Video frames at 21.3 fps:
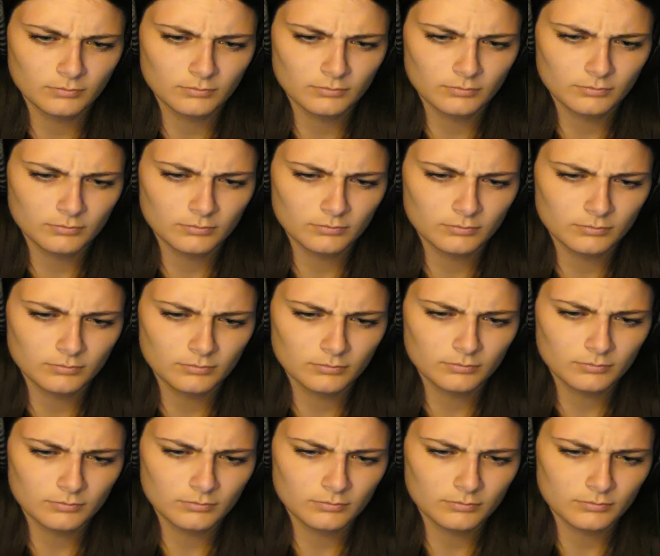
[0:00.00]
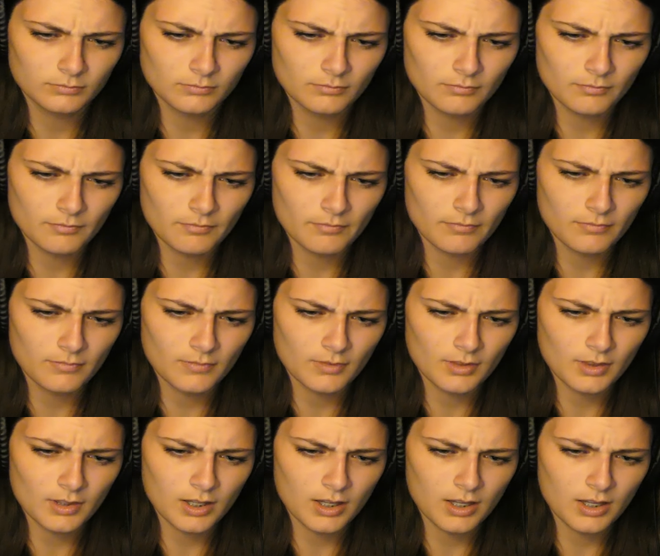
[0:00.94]

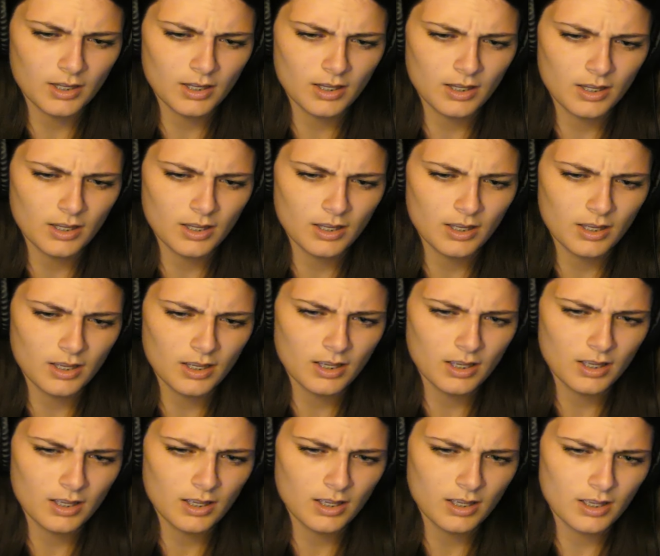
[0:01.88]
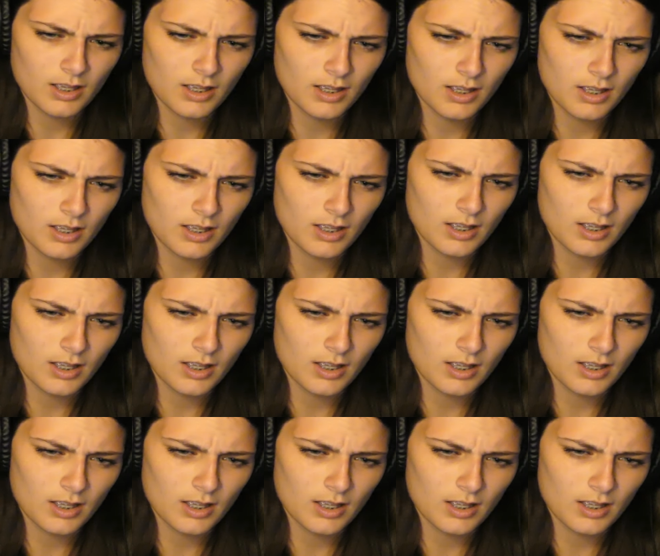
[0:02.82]
Nobody speaks.